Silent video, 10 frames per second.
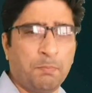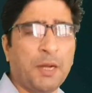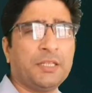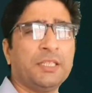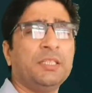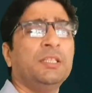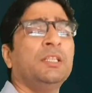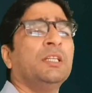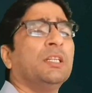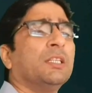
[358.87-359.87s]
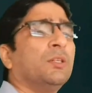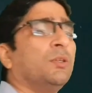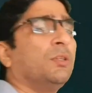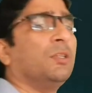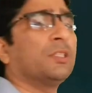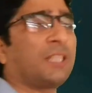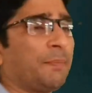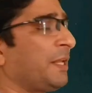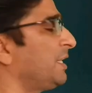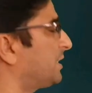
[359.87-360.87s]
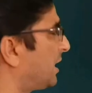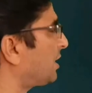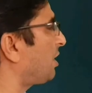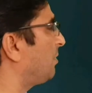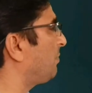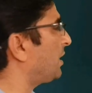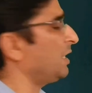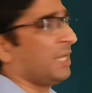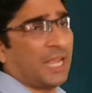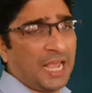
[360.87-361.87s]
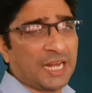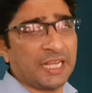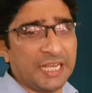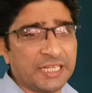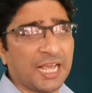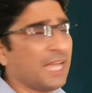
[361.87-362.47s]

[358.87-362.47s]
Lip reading: But 7 is greater number and it